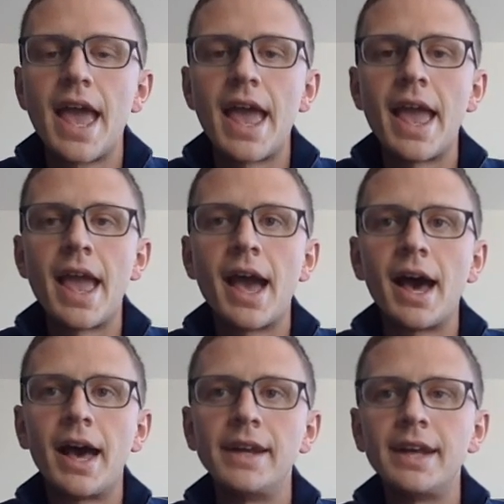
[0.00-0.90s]

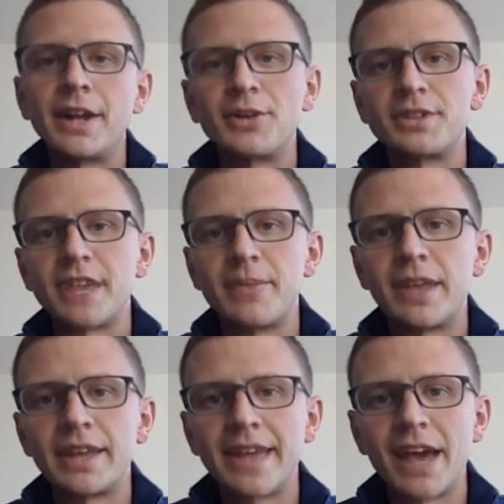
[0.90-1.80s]
and I do the same
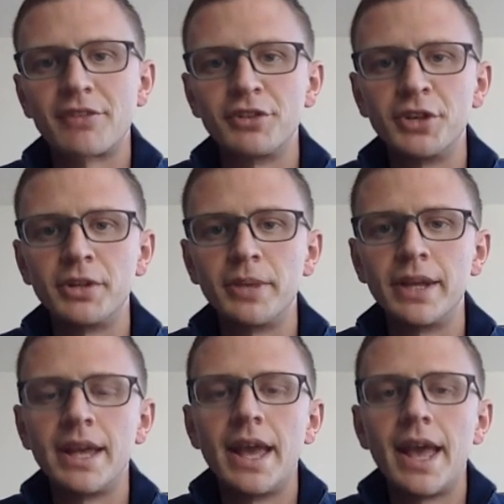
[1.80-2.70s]
thing in the afternoon a bit.